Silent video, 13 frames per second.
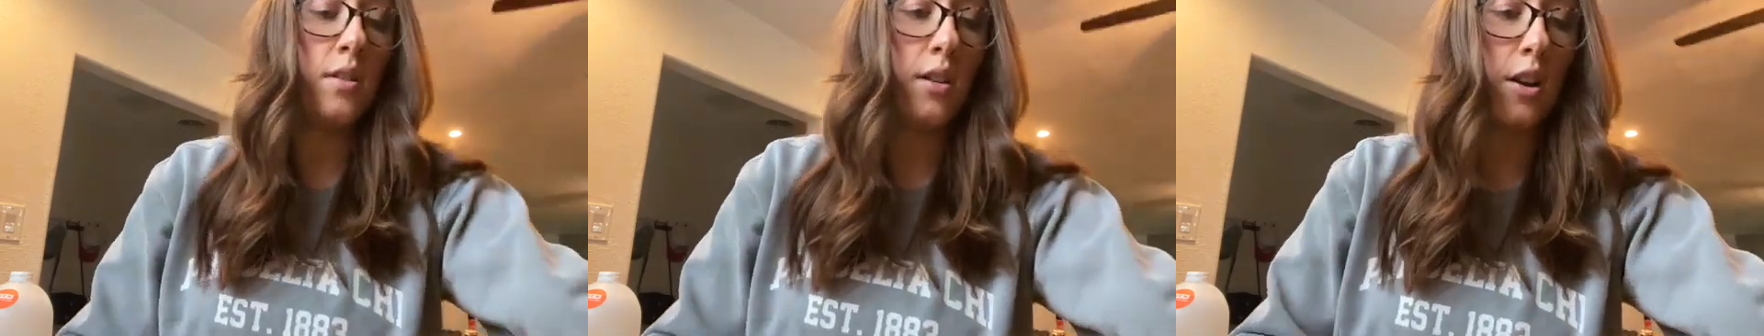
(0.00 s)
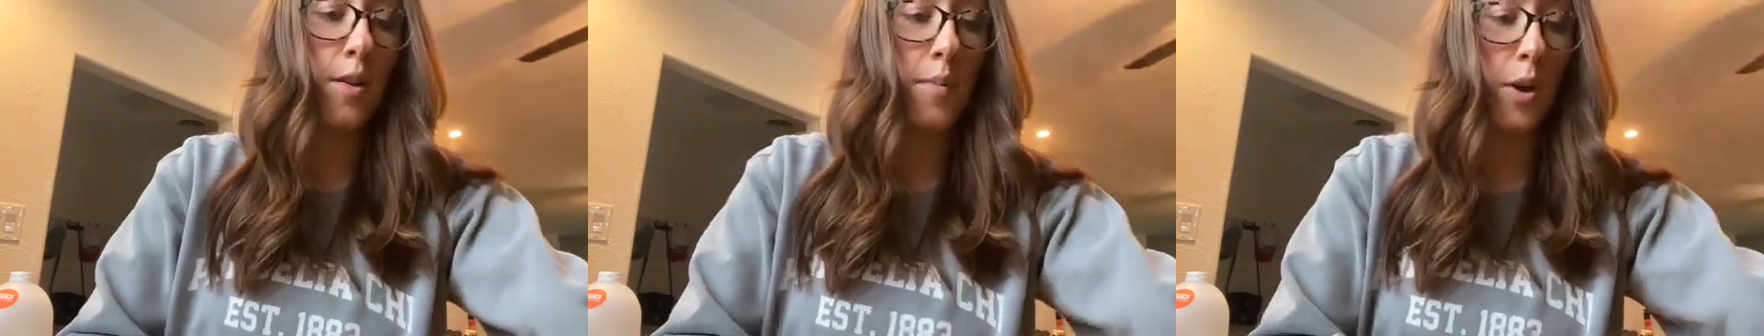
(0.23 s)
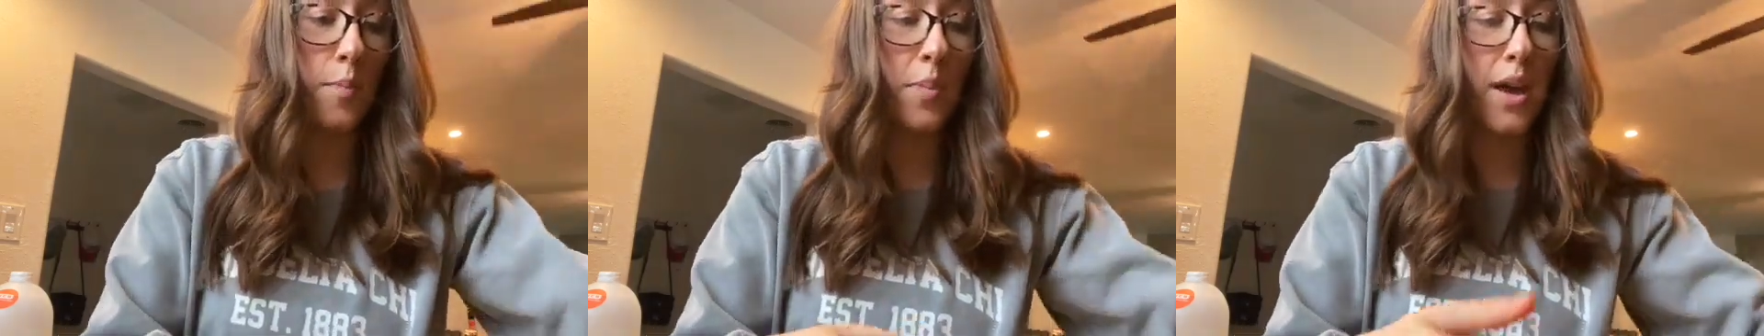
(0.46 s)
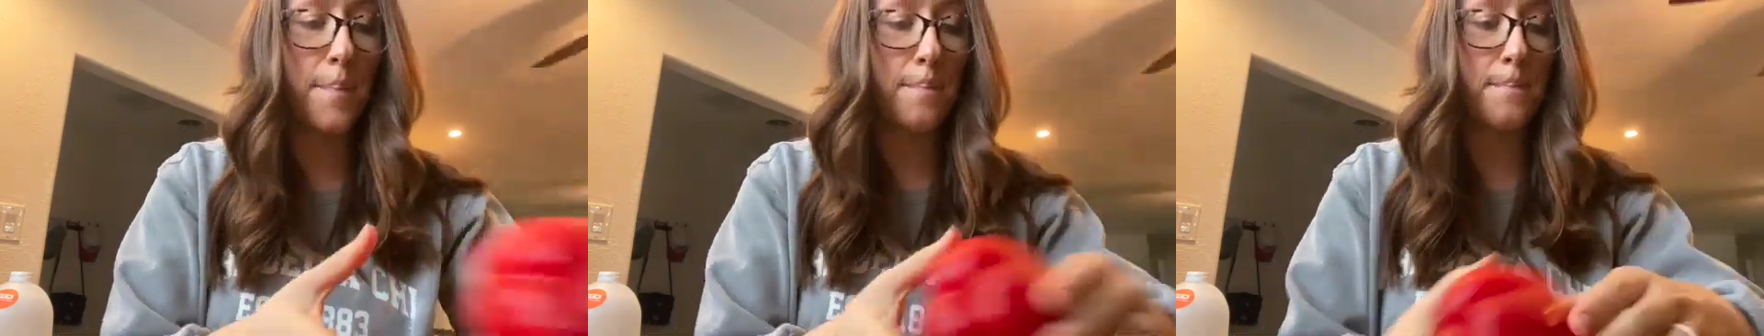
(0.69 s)
Got our bell
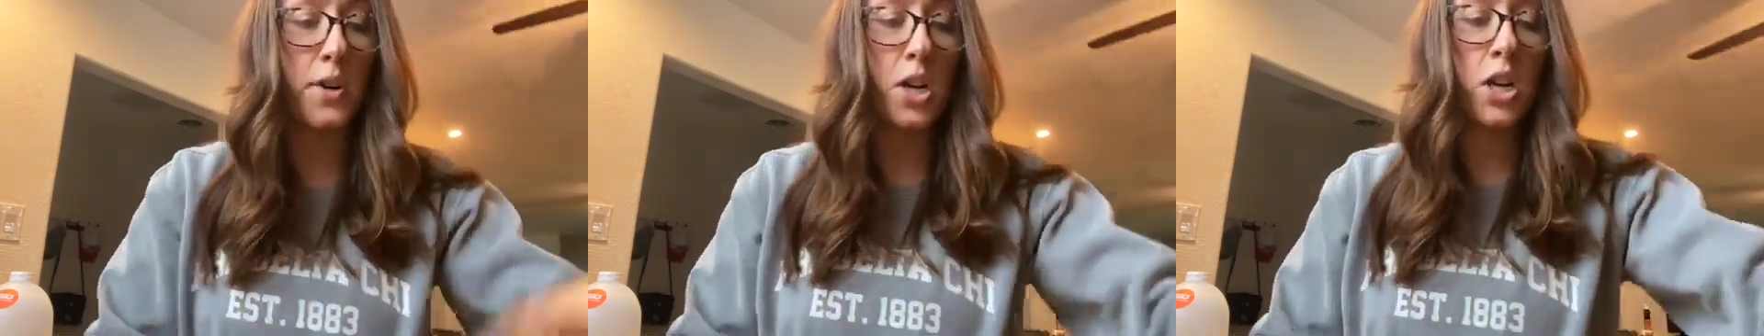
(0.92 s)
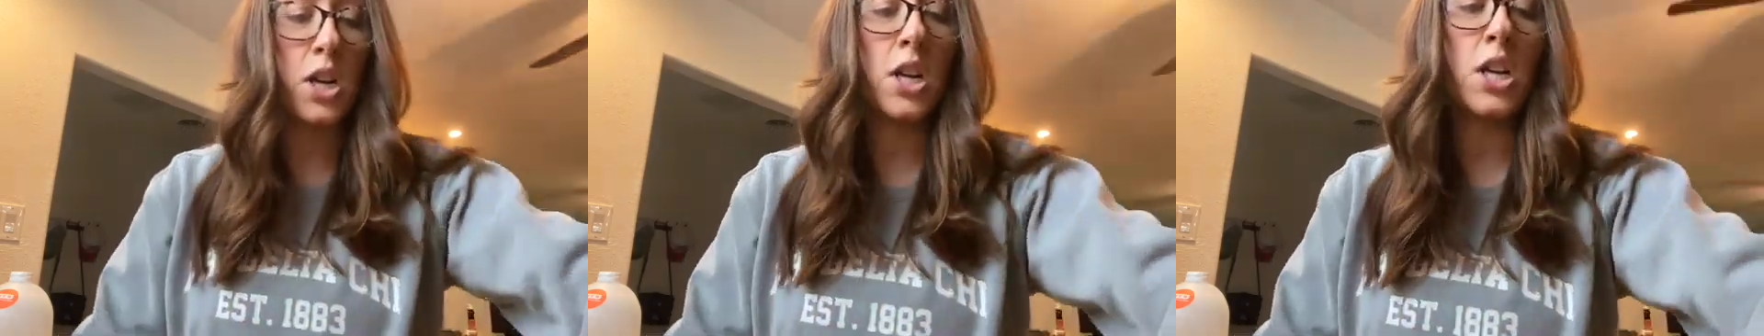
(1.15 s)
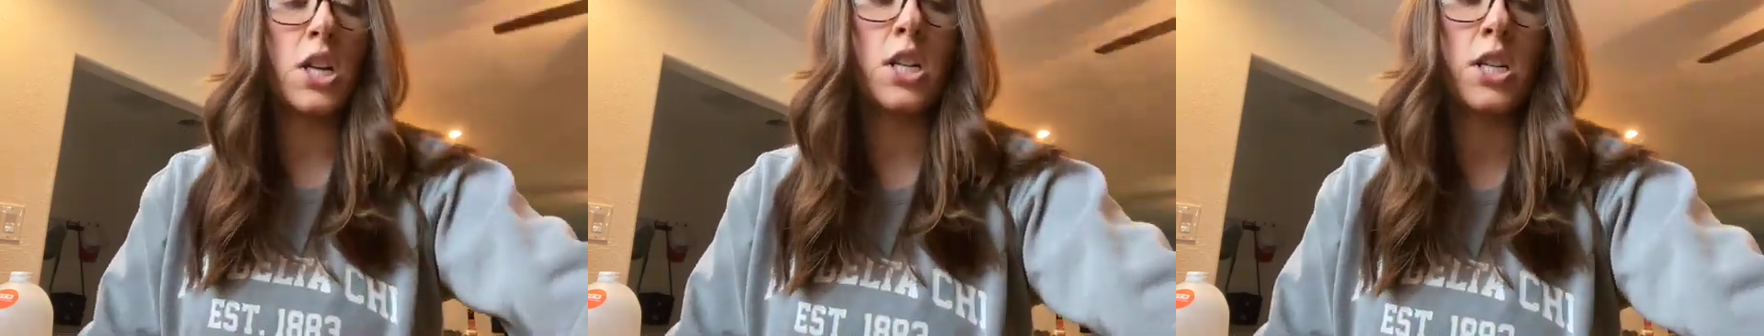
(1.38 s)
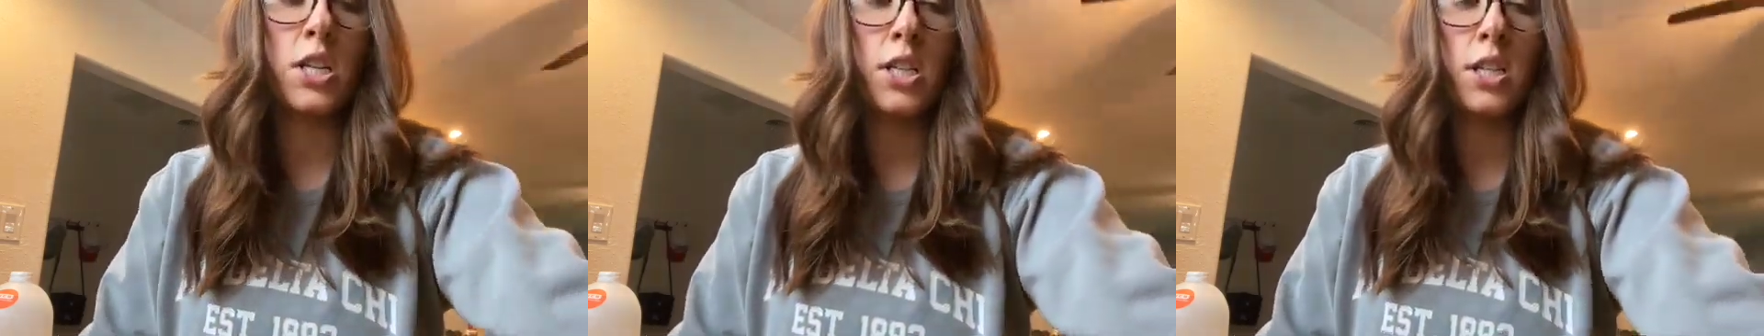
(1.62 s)

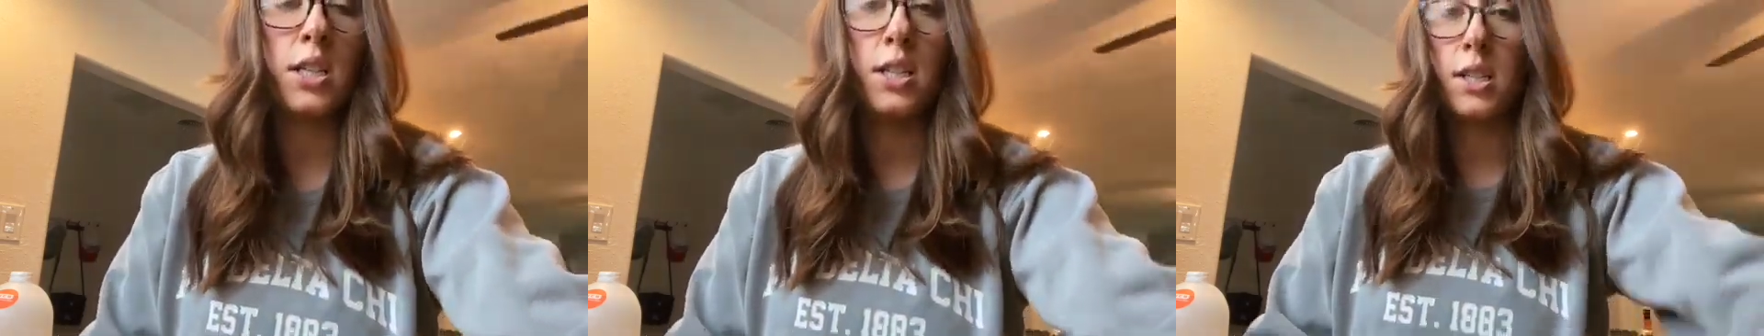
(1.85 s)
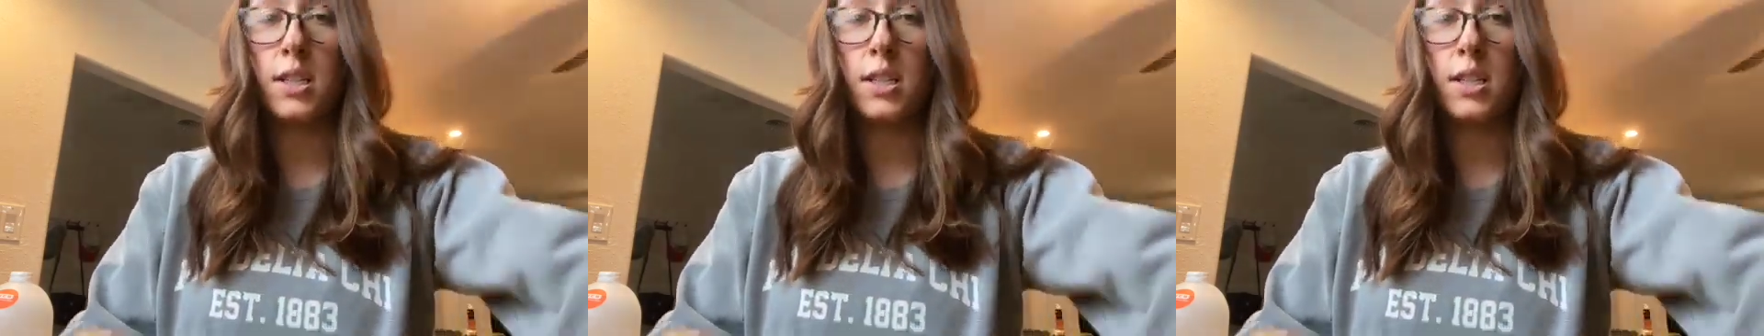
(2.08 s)
peppers.